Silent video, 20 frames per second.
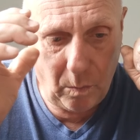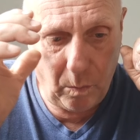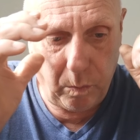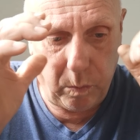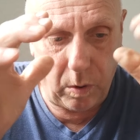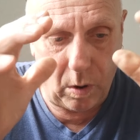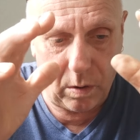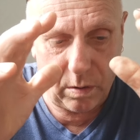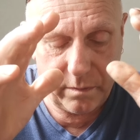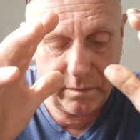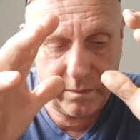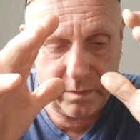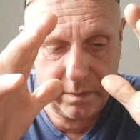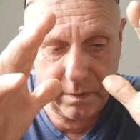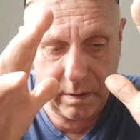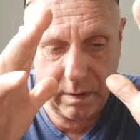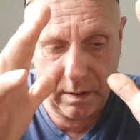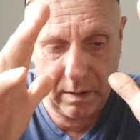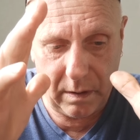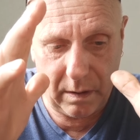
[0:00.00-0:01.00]
what
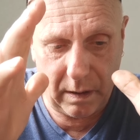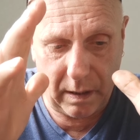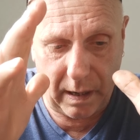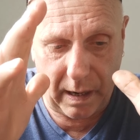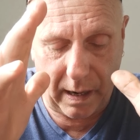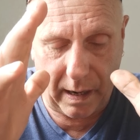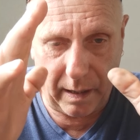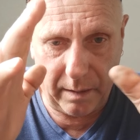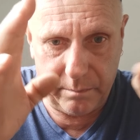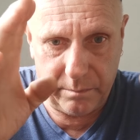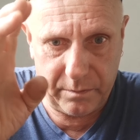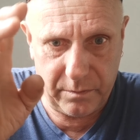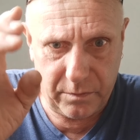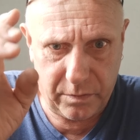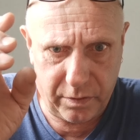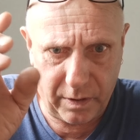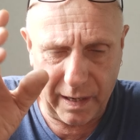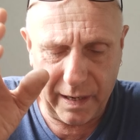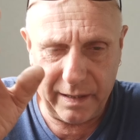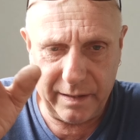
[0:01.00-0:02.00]
I'm
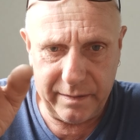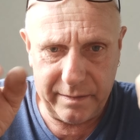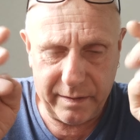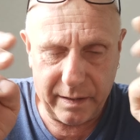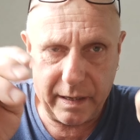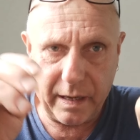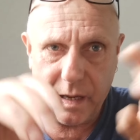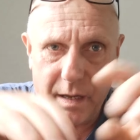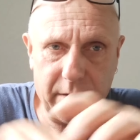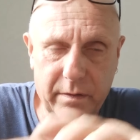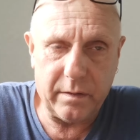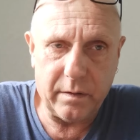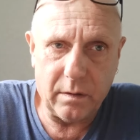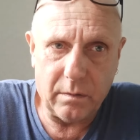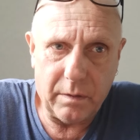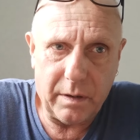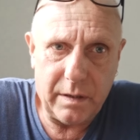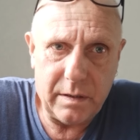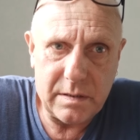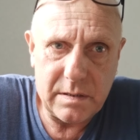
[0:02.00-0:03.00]
trying to get
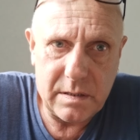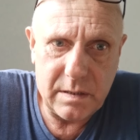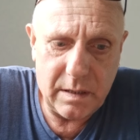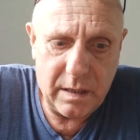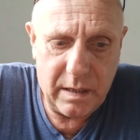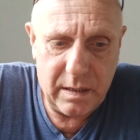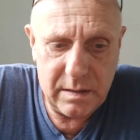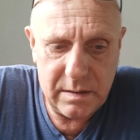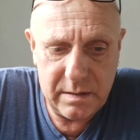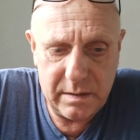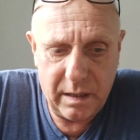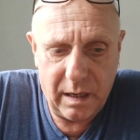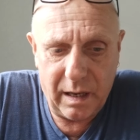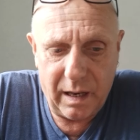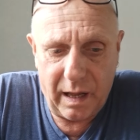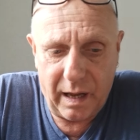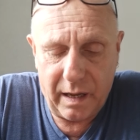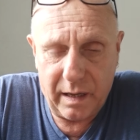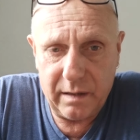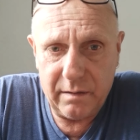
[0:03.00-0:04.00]
to is the
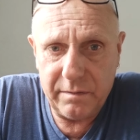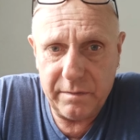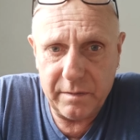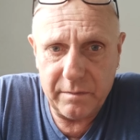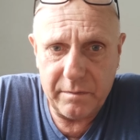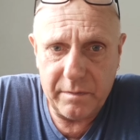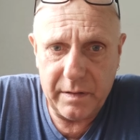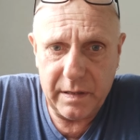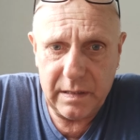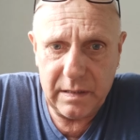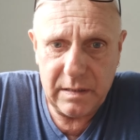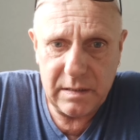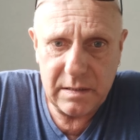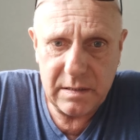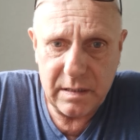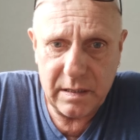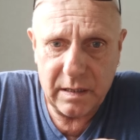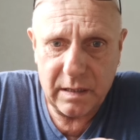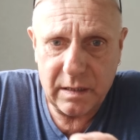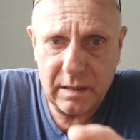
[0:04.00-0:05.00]
life of
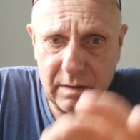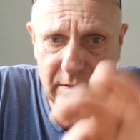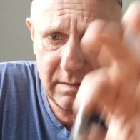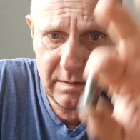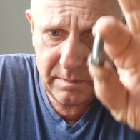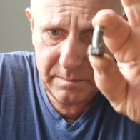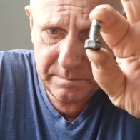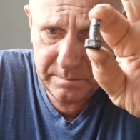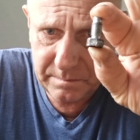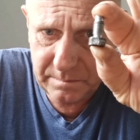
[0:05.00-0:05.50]
these things,